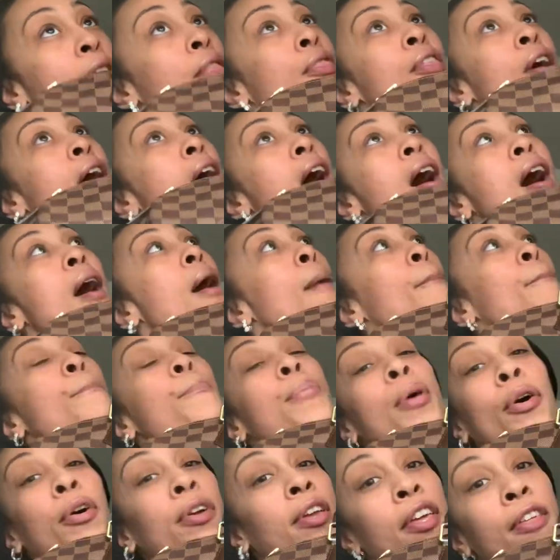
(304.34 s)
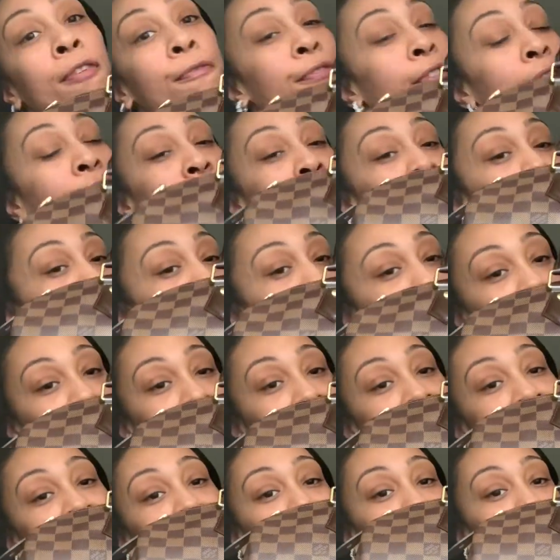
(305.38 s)
a billionth
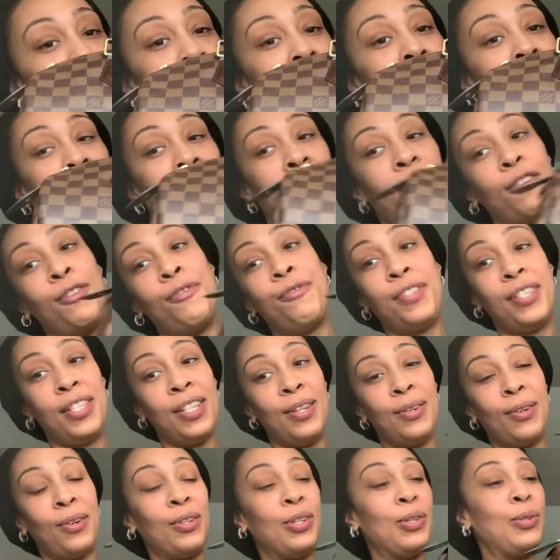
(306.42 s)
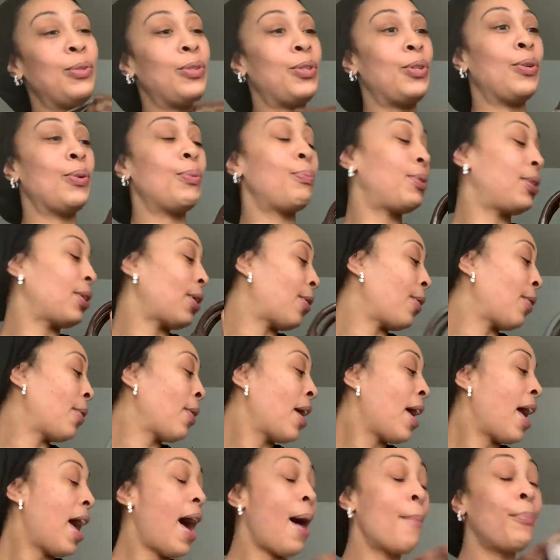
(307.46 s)
freaking Speedy that you've seen on YouTube. So
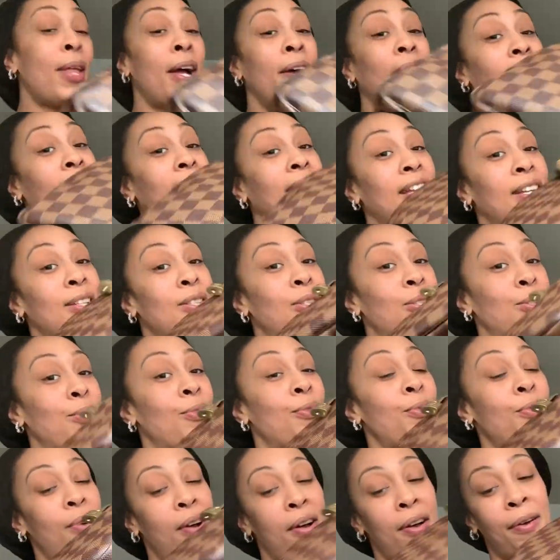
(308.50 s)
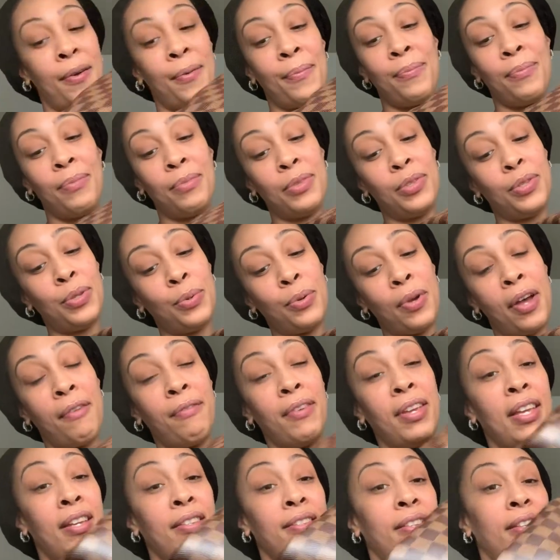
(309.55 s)
I'm not gonna get too
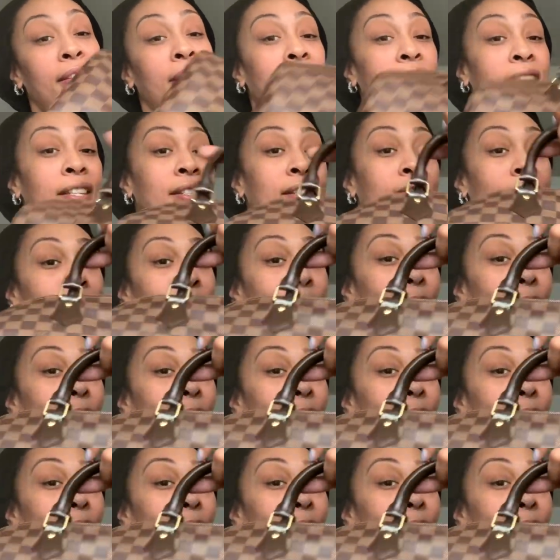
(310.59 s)
heavy into the details